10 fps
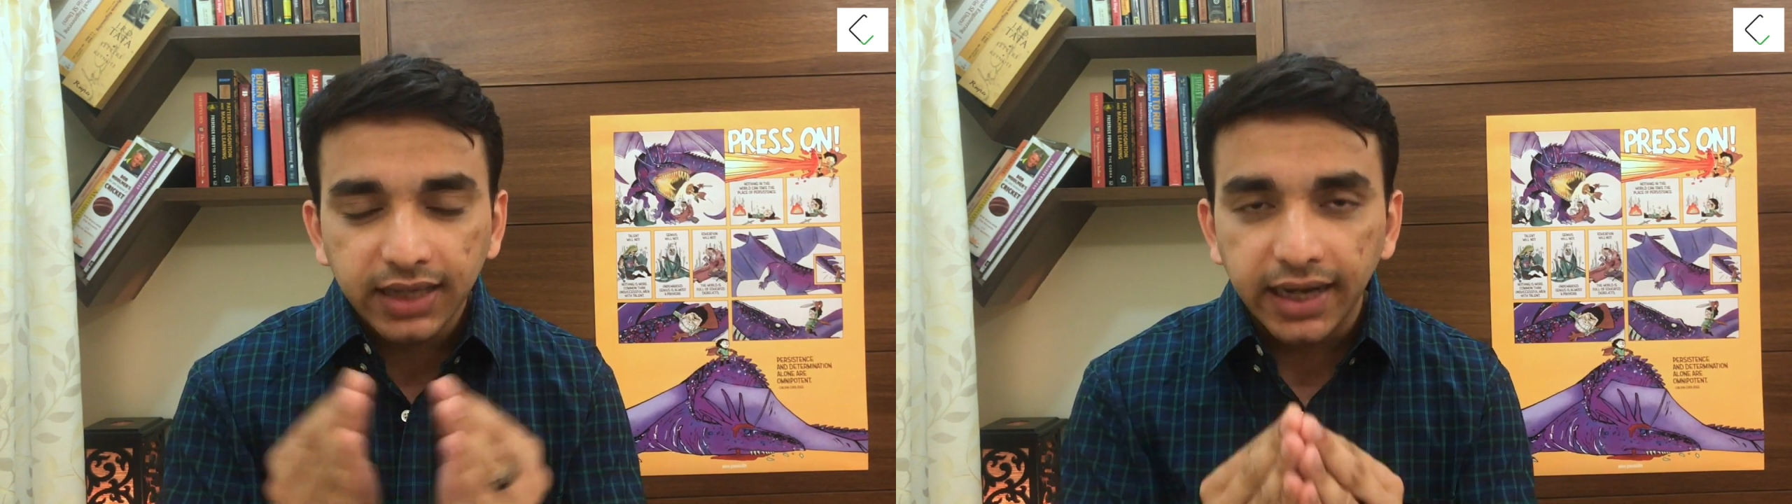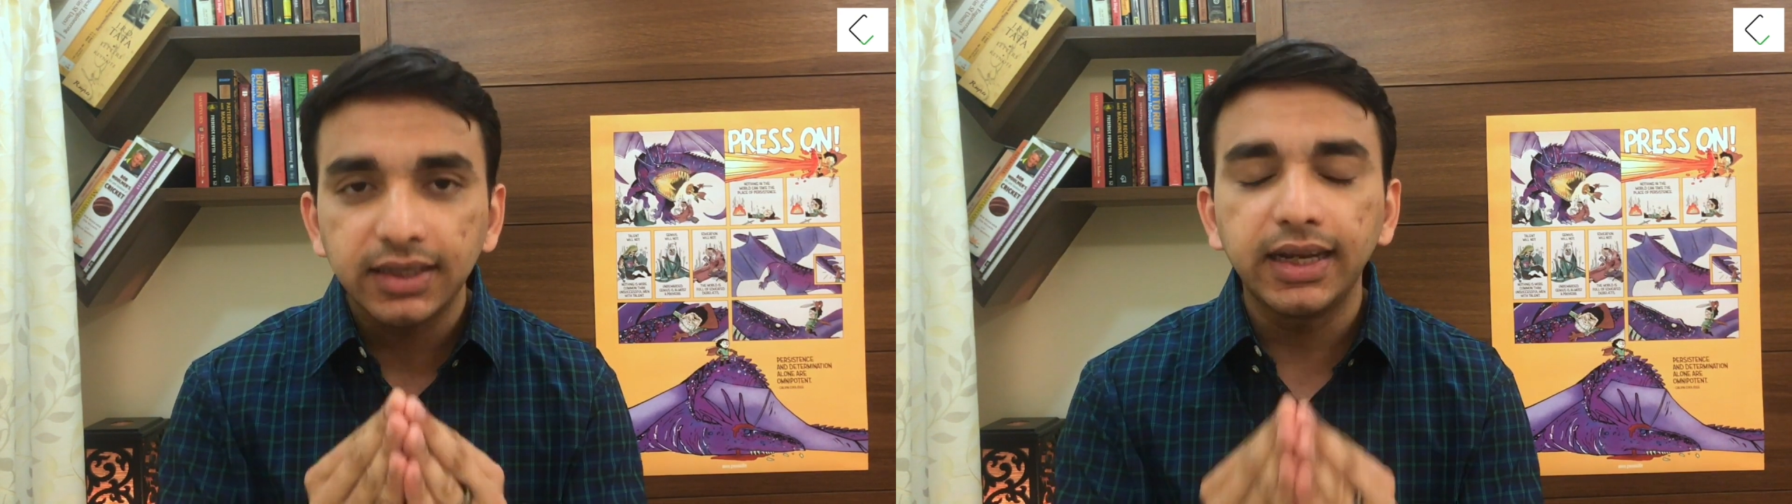
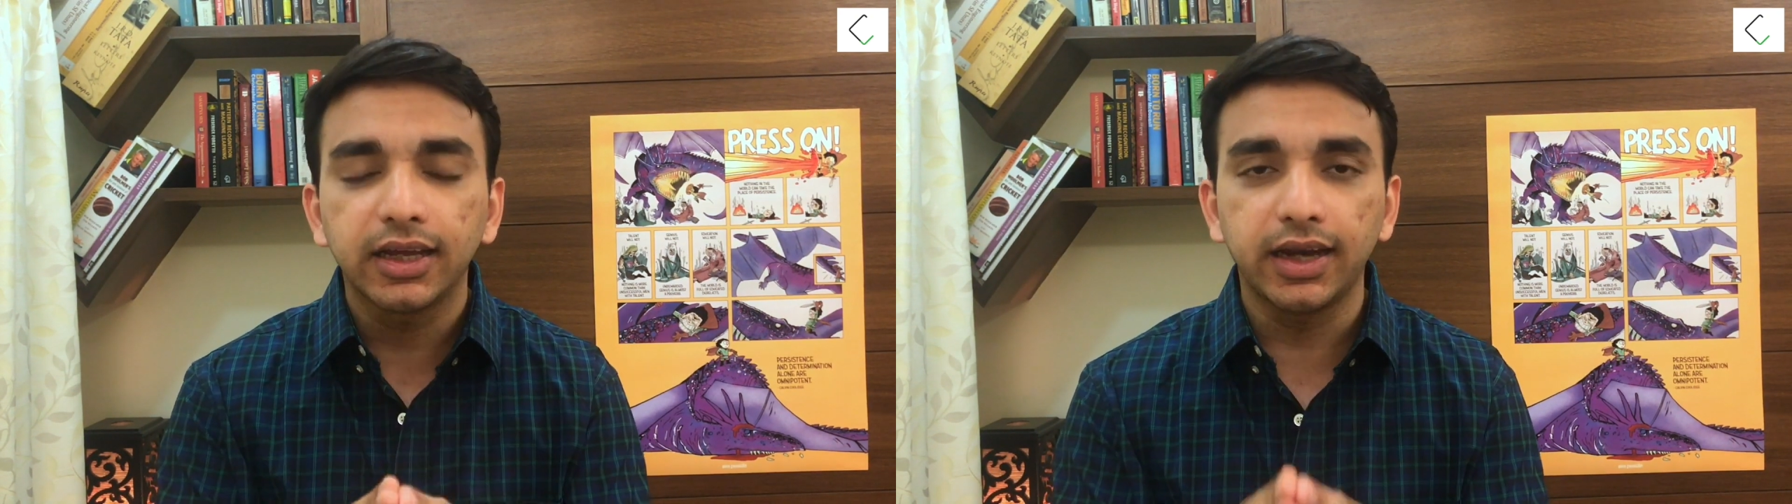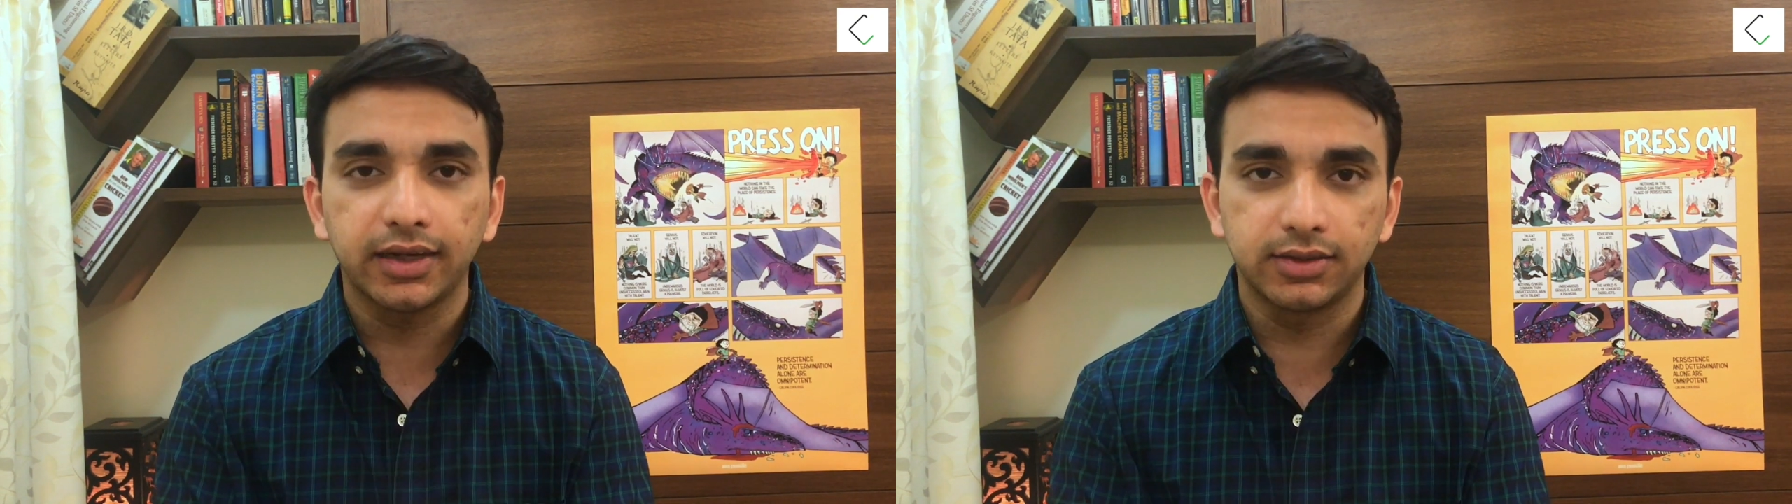tightly
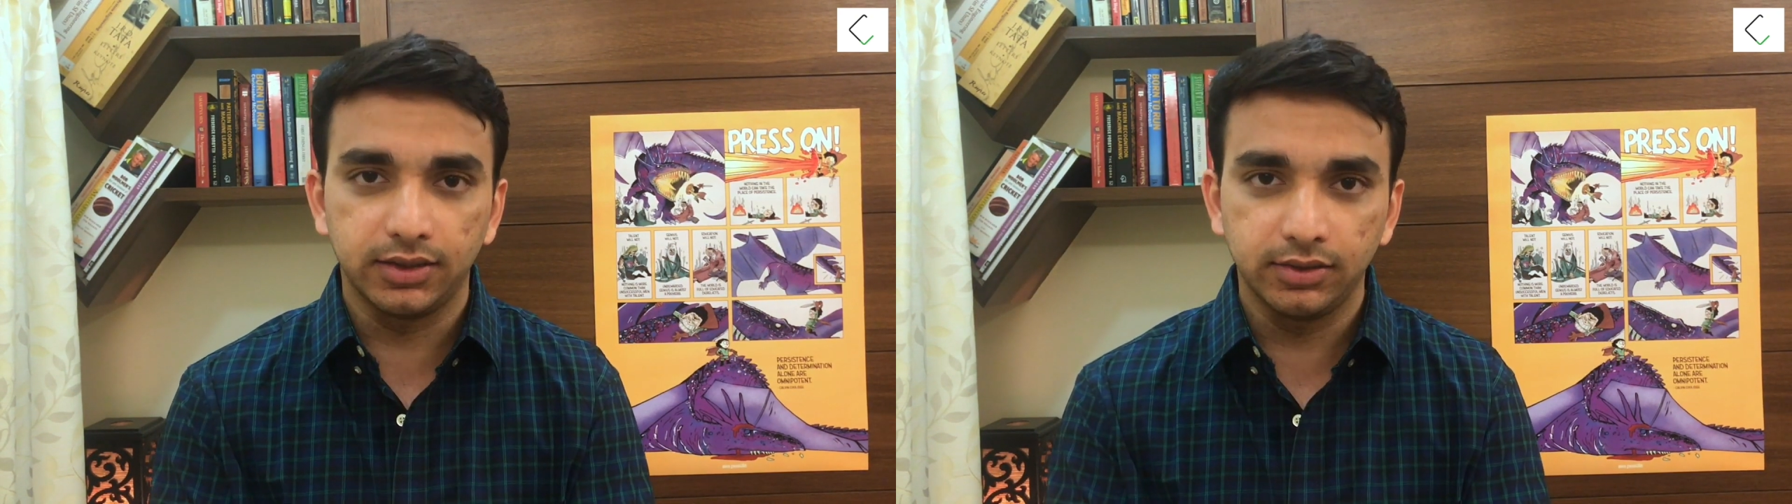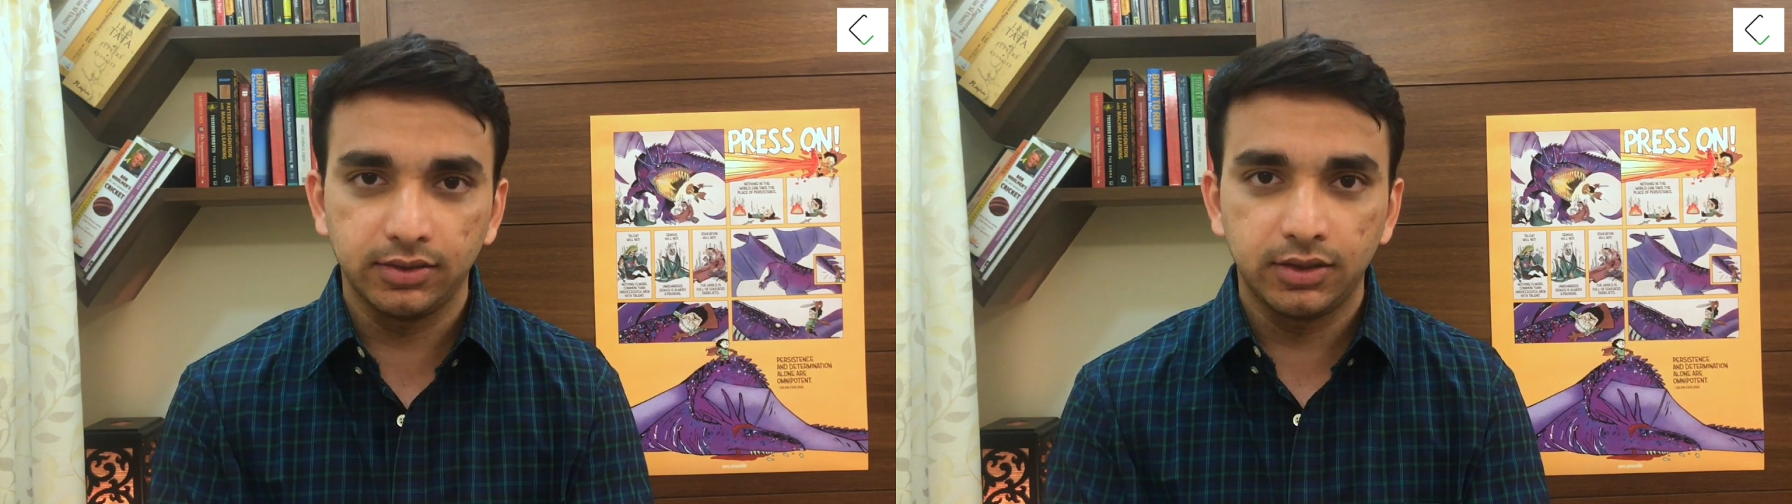
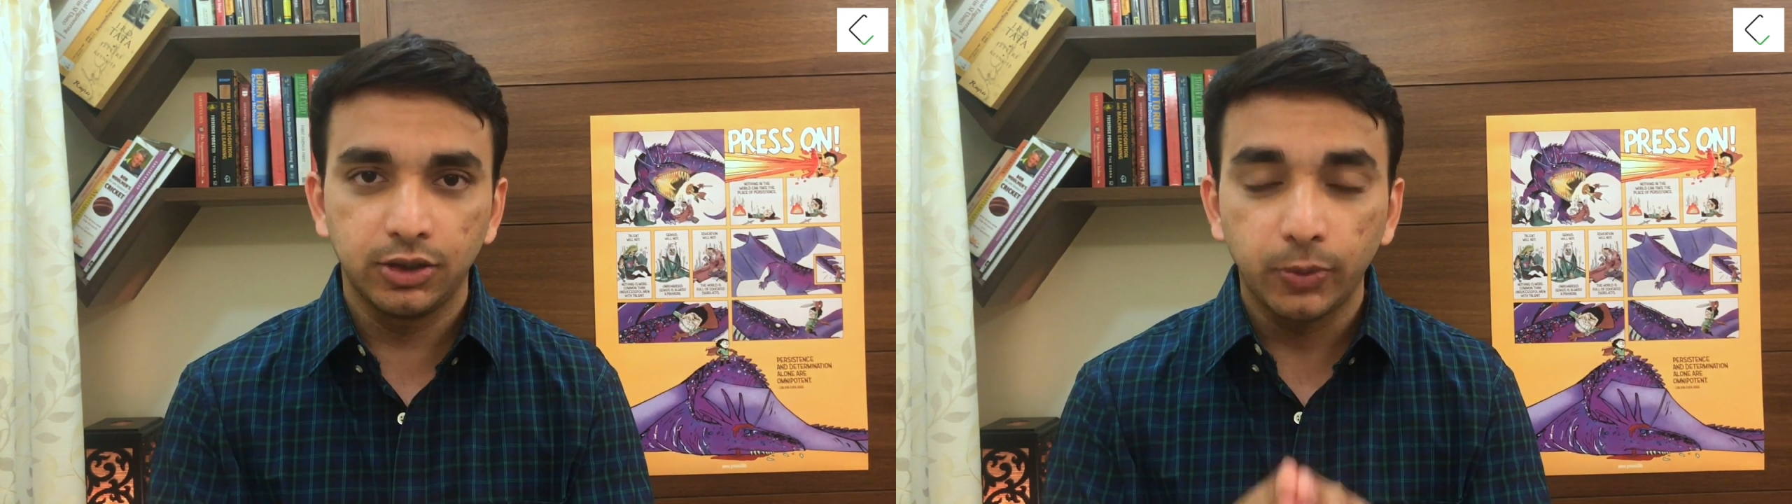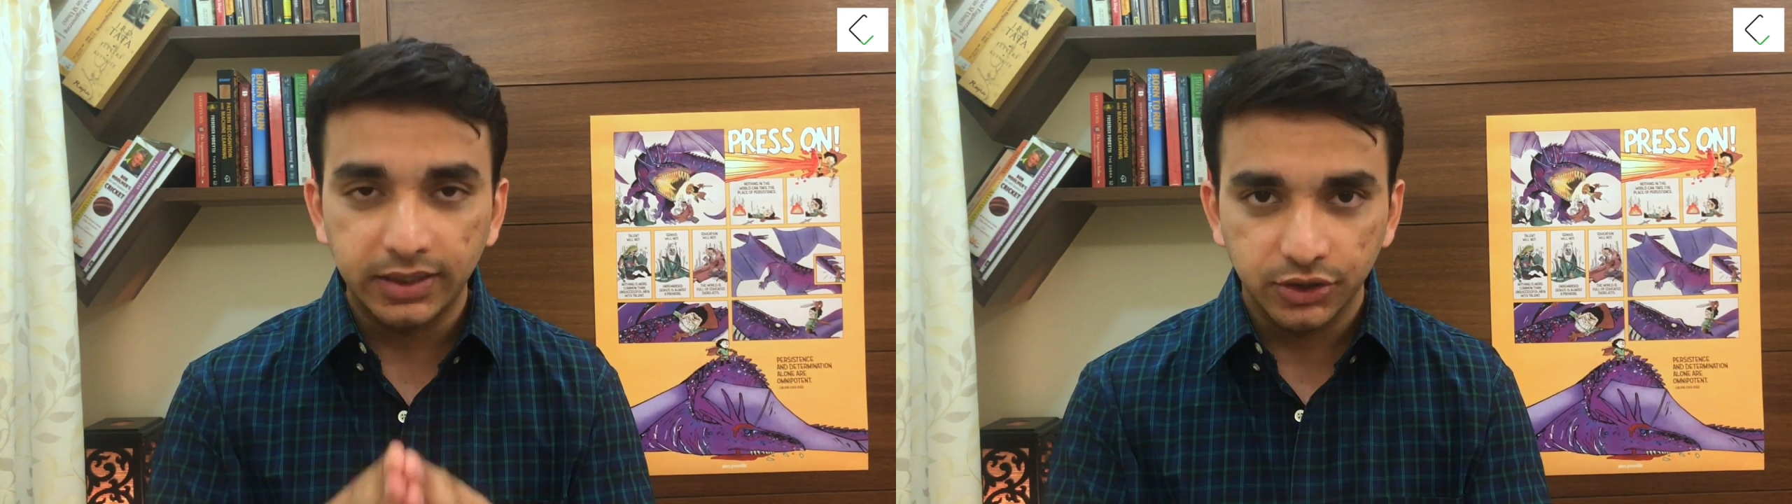connected
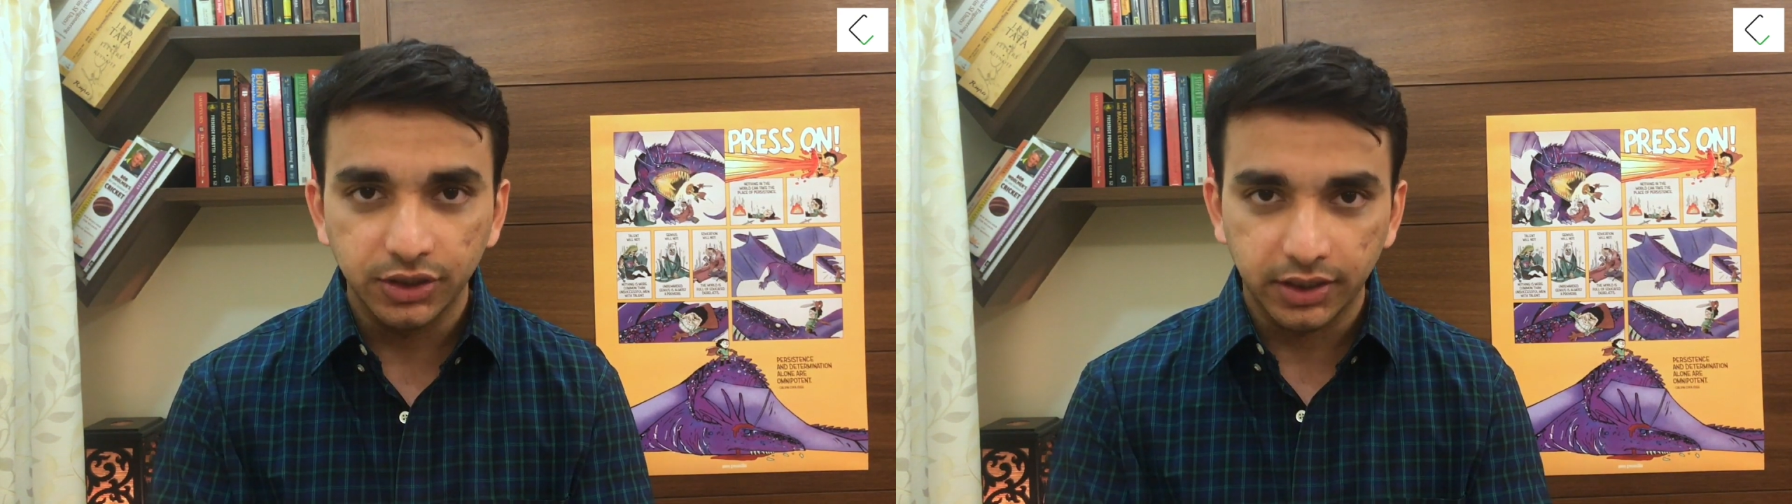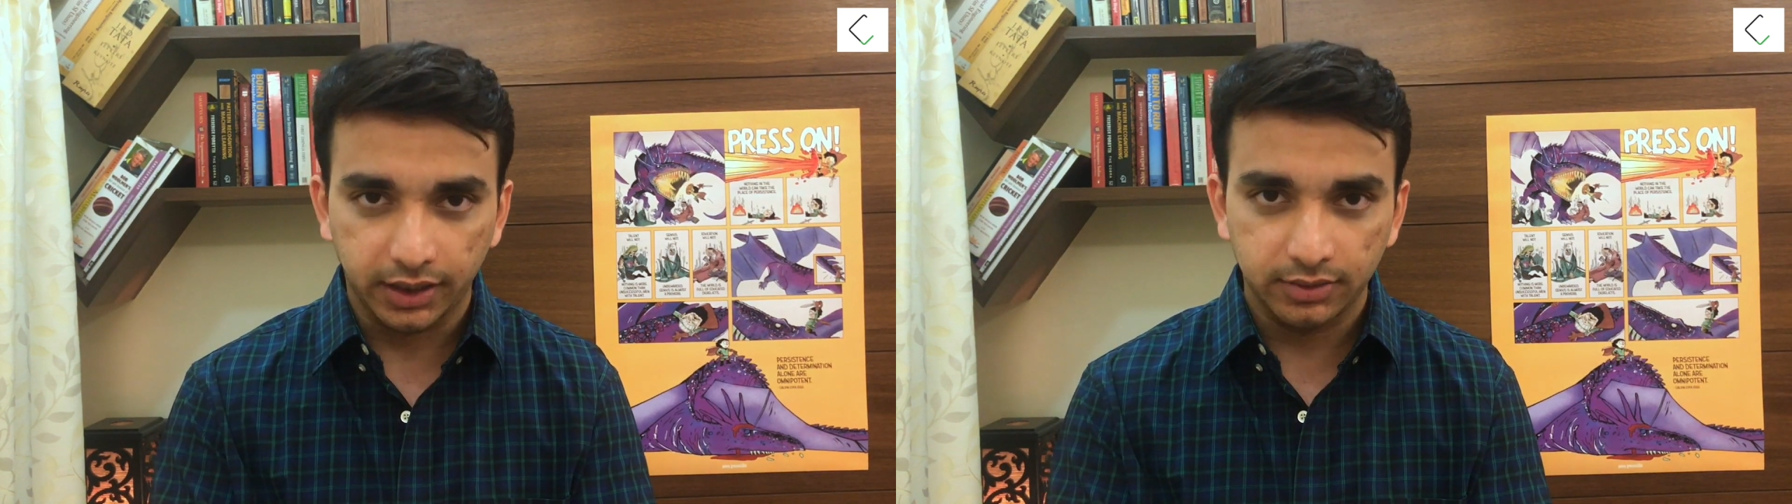to
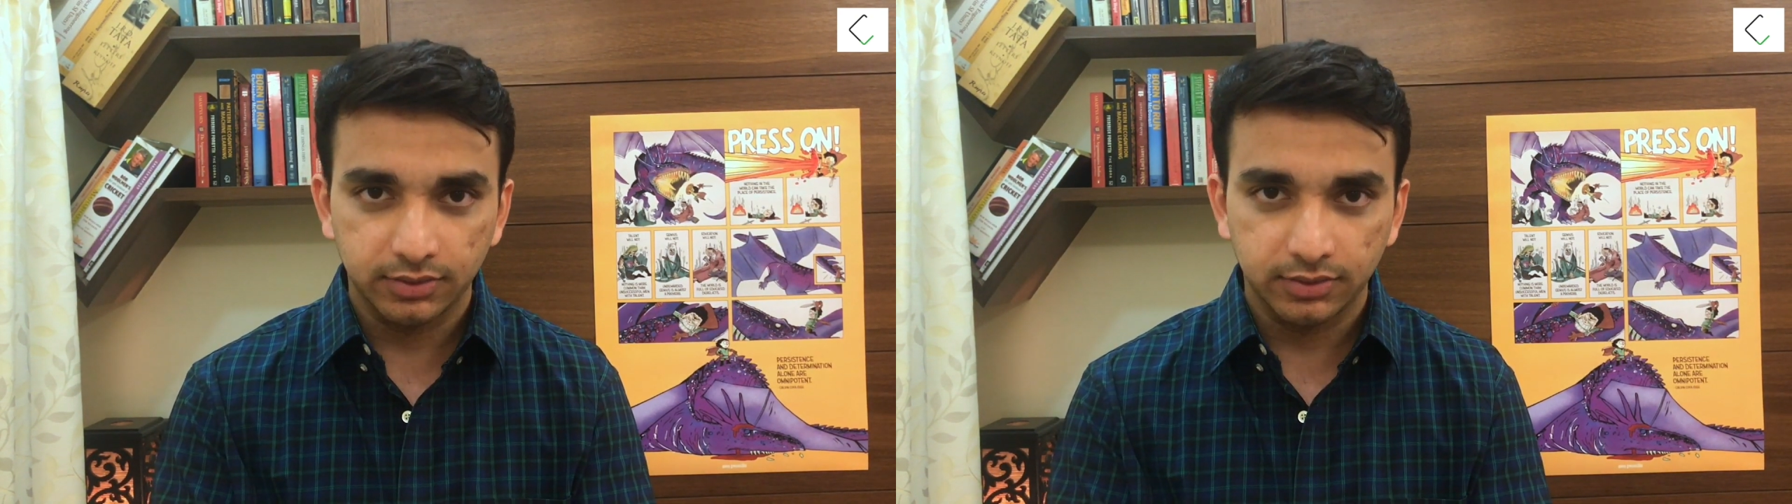engineering,